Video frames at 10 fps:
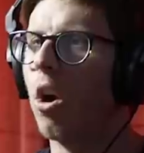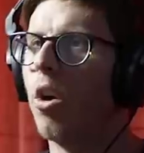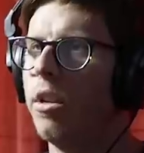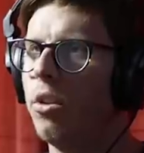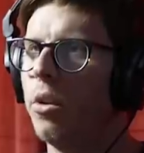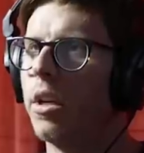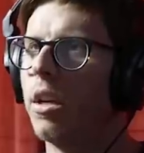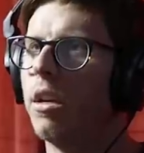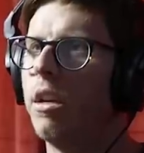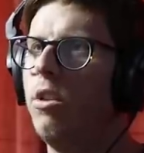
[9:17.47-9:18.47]
already doing
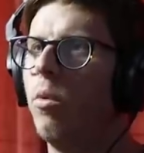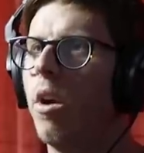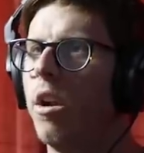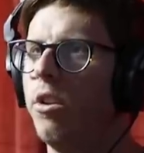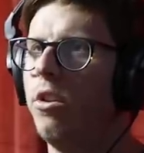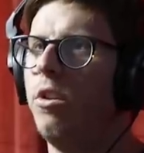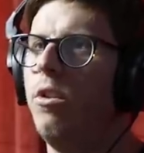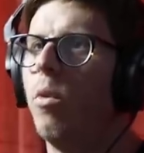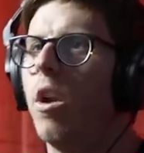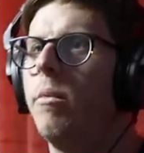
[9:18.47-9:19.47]
it. And At you, wanted, very large
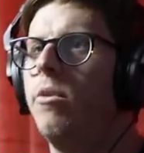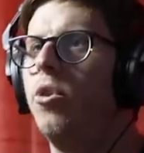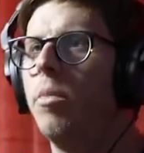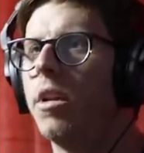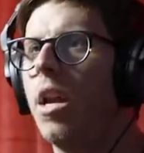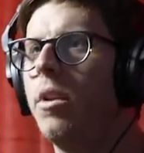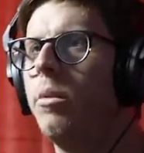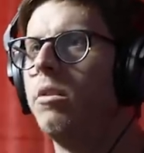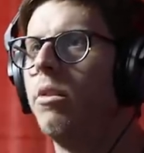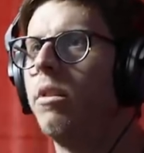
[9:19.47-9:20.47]
you wanted to duplicate what he
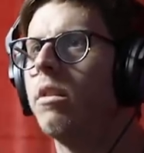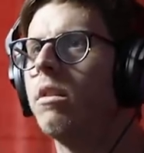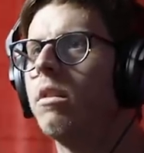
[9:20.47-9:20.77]
was doing.